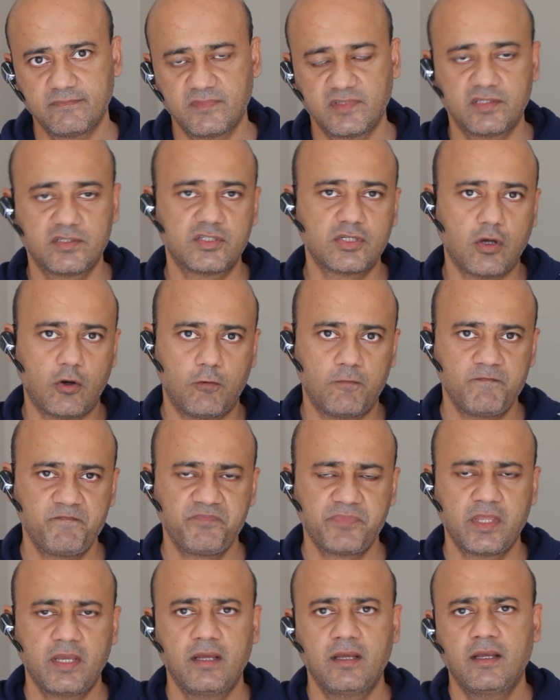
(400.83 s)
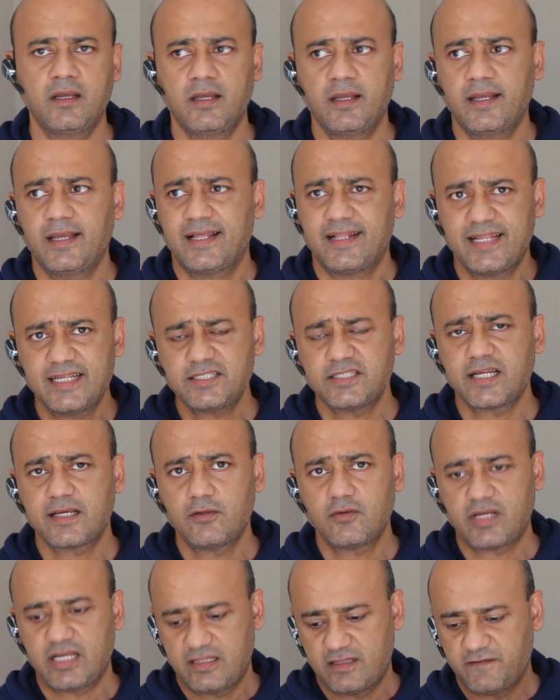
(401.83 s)
So let's take a
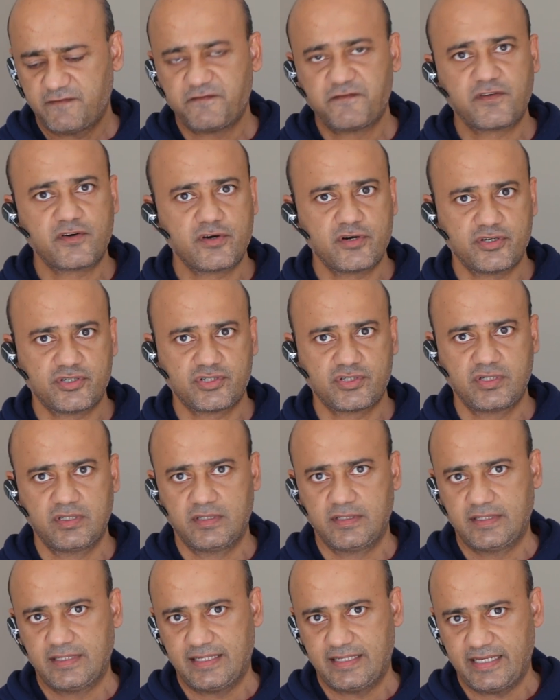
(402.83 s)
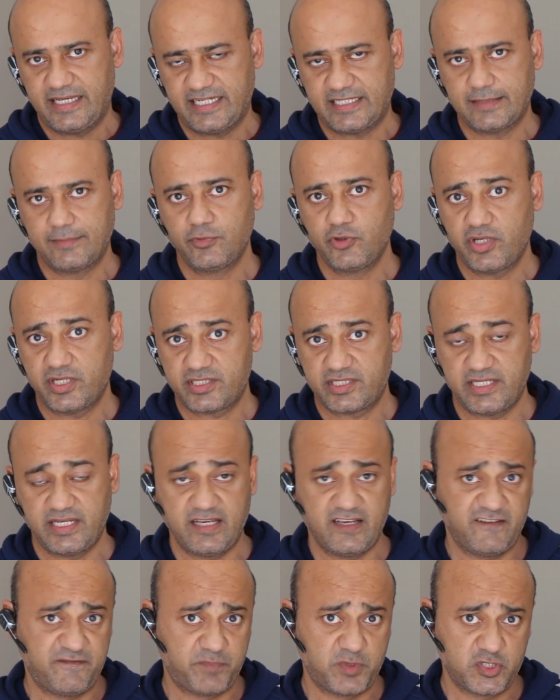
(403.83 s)
look at the first AWS
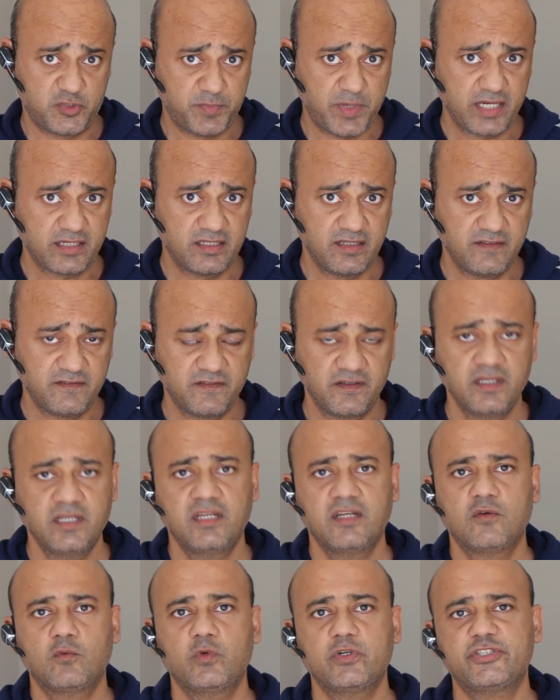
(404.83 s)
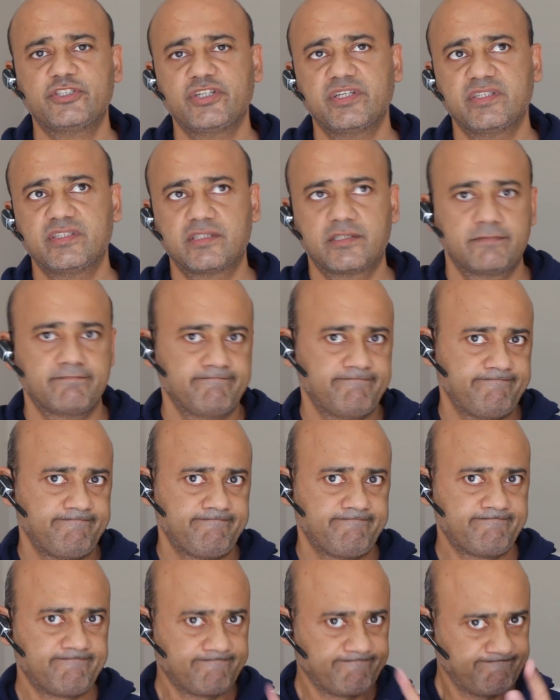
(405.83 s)
CAF perspective, which is
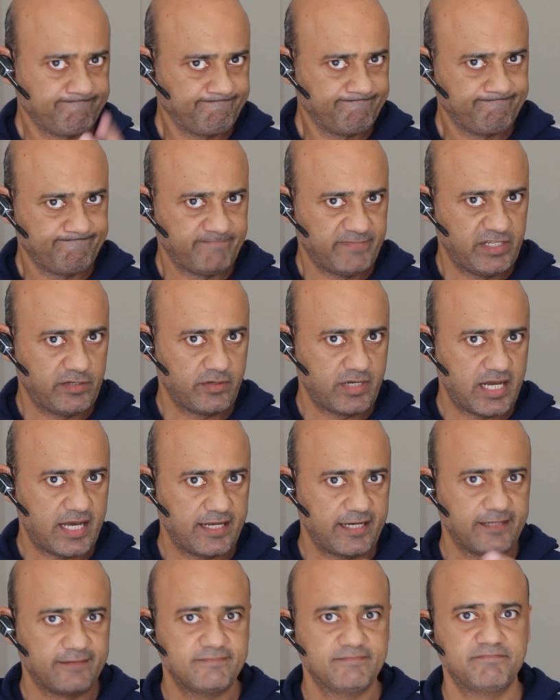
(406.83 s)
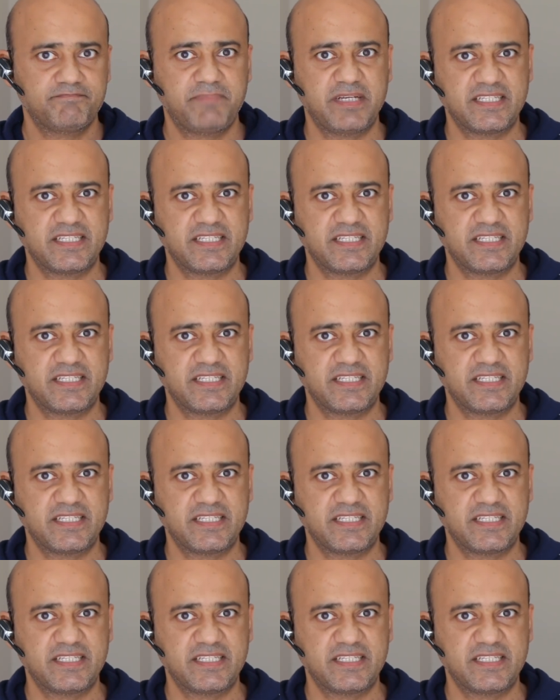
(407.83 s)
you got it,